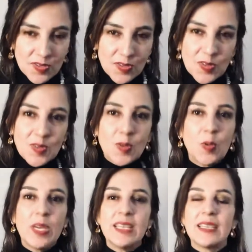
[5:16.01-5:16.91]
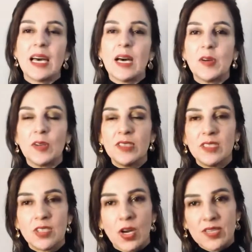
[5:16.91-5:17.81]
to squeeze out all the
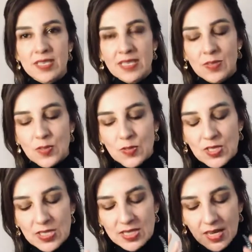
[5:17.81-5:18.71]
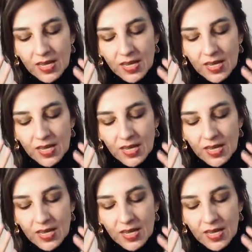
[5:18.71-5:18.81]
toxins, to just